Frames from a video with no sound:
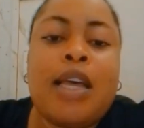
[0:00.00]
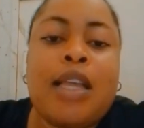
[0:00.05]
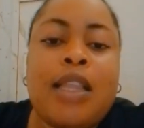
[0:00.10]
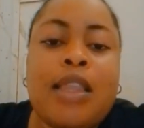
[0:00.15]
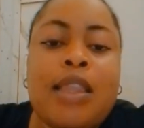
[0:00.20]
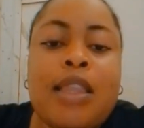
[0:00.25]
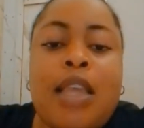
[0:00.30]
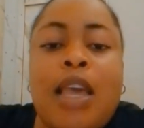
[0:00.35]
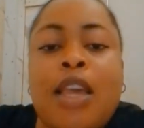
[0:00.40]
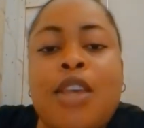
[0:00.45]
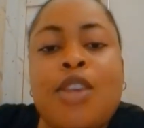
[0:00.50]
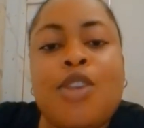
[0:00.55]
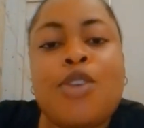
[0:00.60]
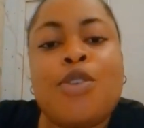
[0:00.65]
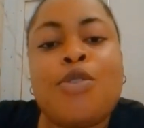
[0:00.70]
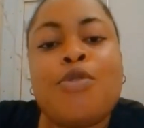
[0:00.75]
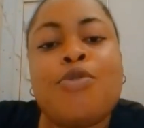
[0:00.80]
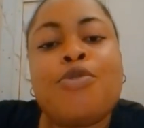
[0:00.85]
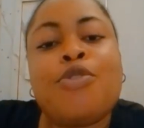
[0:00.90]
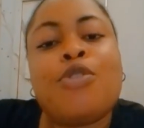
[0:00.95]
Thank
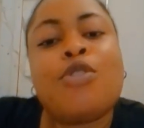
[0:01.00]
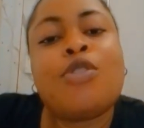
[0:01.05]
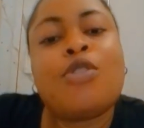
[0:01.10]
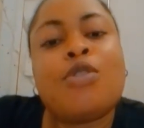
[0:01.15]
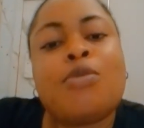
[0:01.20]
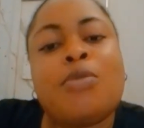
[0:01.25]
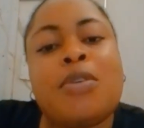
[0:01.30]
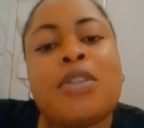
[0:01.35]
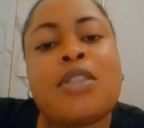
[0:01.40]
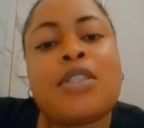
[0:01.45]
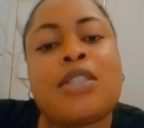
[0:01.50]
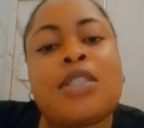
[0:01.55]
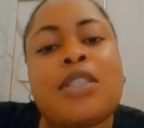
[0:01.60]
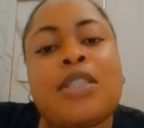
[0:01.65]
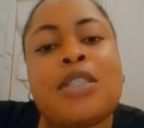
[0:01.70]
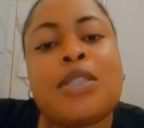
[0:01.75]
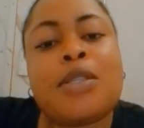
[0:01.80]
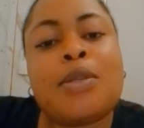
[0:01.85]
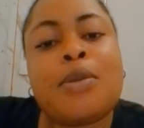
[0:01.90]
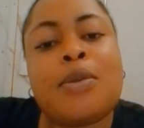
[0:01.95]
you for
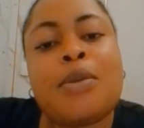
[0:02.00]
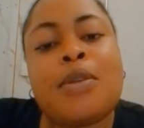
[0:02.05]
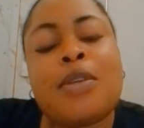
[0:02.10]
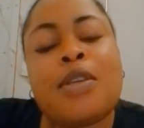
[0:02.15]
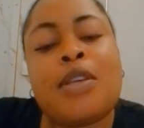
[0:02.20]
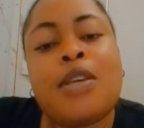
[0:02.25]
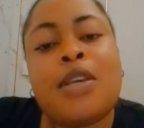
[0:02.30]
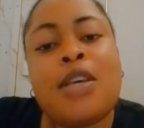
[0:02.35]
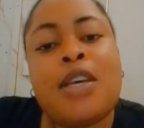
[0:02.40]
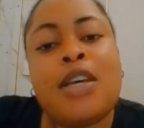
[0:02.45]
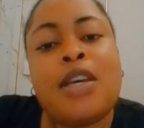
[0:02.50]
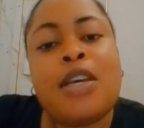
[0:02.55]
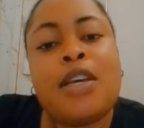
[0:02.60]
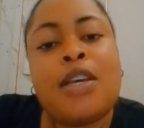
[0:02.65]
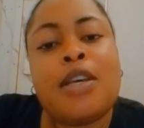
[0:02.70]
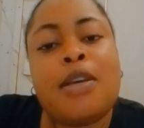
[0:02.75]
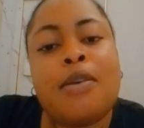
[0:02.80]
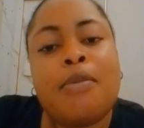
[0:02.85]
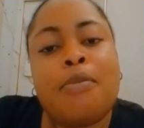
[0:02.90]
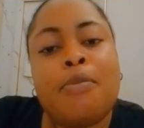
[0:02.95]
always
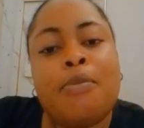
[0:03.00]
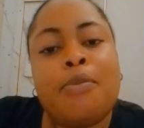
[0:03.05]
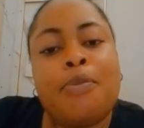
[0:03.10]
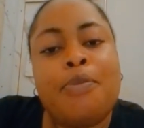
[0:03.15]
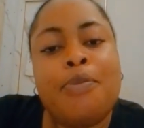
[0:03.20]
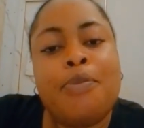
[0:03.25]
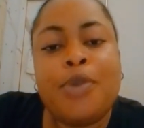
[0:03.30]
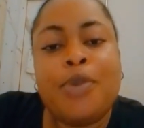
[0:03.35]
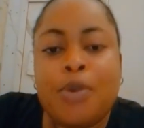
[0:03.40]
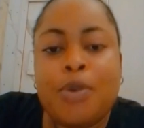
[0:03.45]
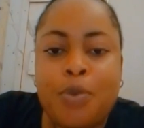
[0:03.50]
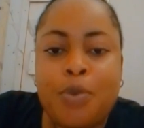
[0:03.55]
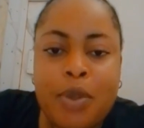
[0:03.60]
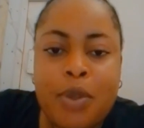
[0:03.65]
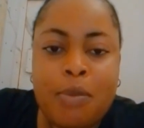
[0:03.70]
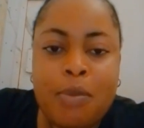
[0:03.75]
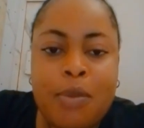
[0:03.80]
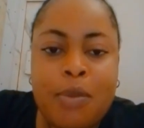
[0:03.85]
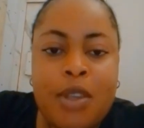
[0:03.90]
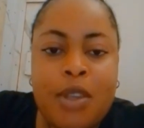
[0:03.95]
being
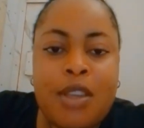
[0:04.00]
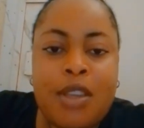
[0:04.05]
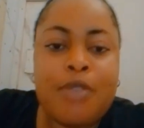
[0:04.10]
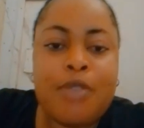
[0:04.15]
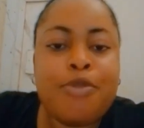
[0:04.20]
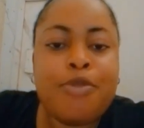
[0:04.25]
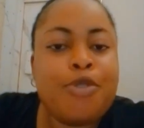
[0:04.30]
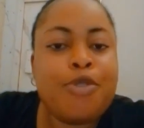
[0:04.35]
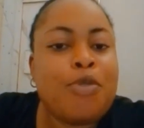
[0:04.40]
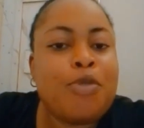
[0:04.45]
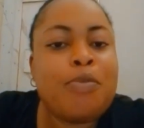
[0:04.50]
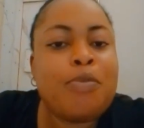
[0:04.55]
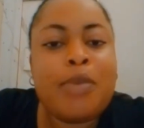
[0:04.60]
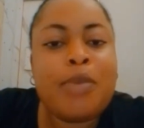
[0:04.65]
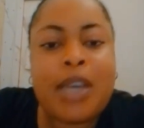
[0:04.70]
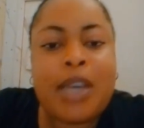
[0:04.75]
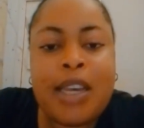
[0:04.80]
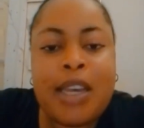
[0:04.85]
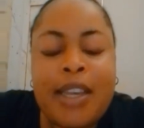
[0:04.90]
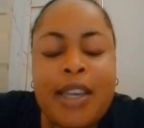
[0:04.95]
with me, viewing
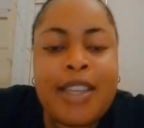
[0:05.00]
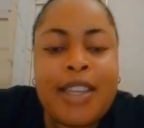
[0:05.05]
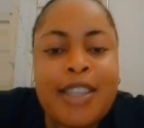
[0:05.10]
my